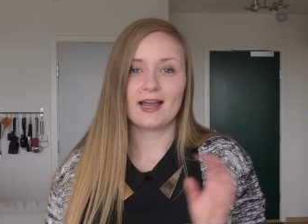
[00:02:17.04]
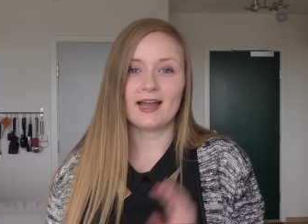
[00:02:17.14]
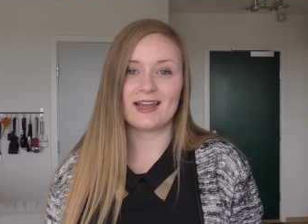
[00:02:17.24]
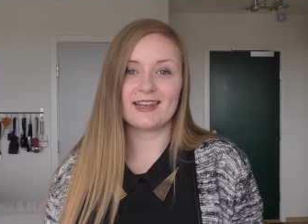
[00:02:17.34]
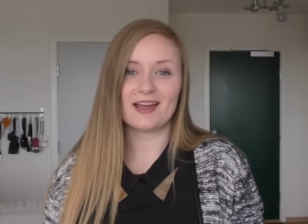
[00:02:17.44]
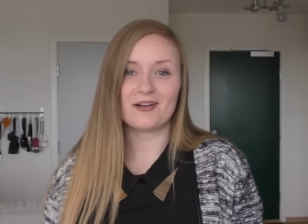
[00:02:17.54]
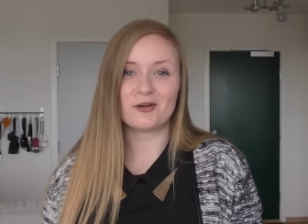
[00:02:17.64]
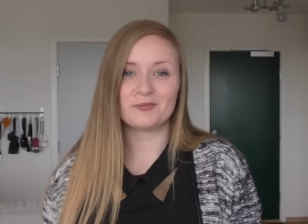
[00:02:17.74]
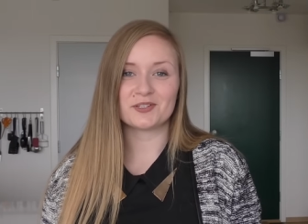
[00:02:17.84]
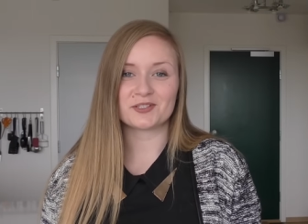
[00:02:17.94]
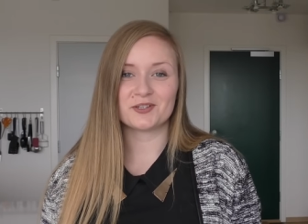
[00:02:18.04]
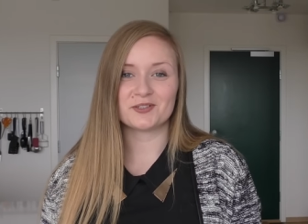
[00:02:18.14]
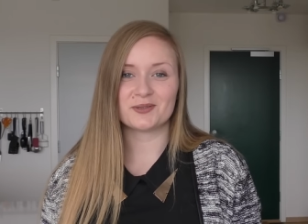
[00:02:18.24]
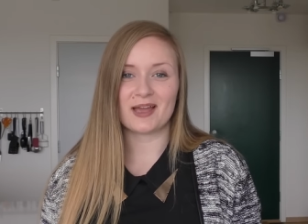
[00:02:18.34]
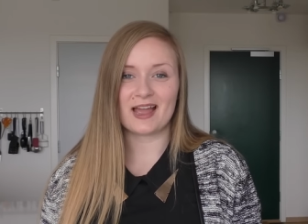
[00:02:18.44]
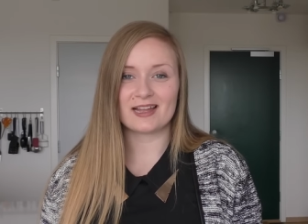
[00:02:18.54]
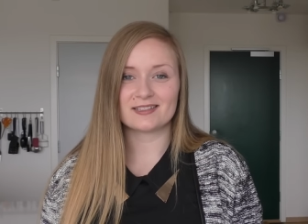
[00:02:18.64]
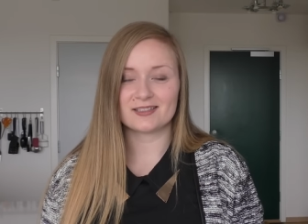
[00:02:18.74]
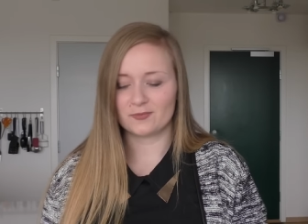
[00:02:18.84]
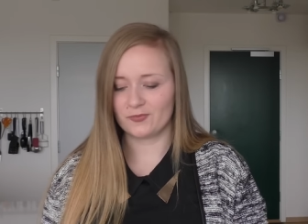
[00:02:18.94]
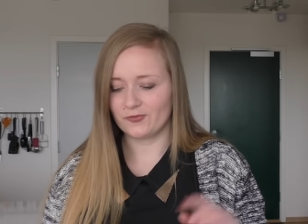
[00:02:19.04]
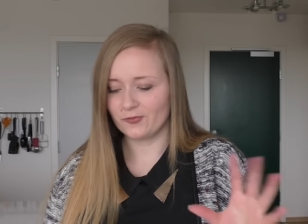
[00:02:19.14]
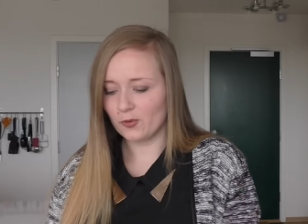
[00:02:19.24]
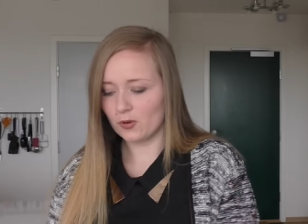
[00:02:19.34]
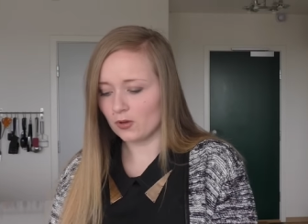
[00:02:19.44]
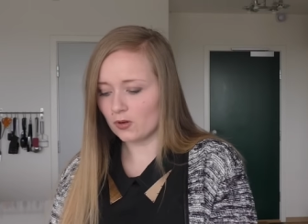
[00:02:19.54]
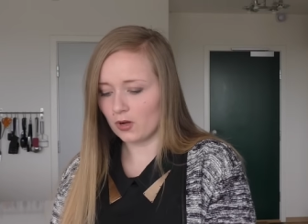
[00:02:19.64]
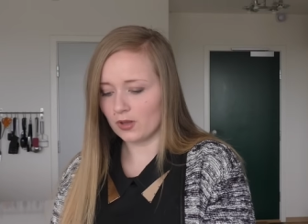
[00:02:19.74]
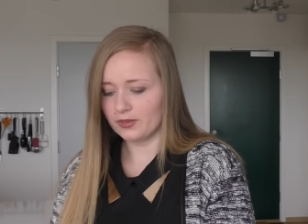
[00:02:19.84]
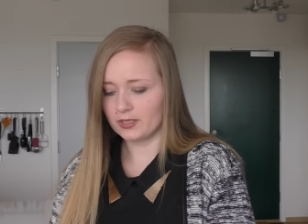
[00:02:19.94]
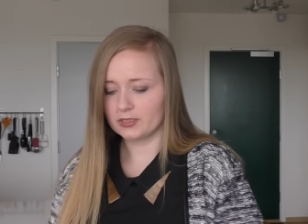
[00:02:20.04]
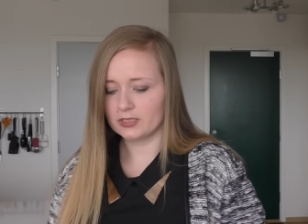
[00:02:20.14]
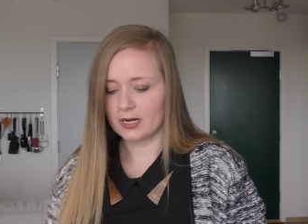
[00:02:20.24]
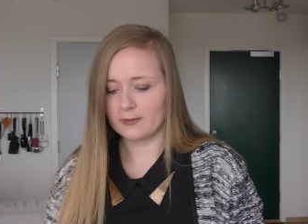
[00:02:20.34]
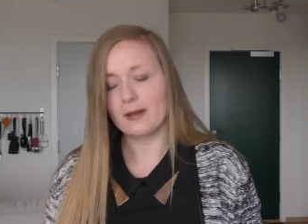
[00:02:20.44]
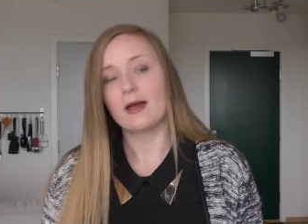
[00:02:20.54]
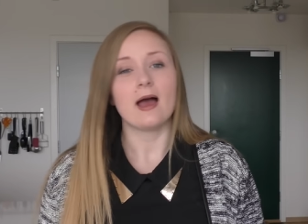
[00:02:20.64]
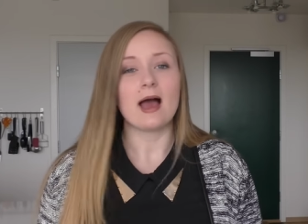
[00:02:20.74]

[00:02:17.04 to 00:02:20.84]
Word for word: And now I'm just going to add some foil on the top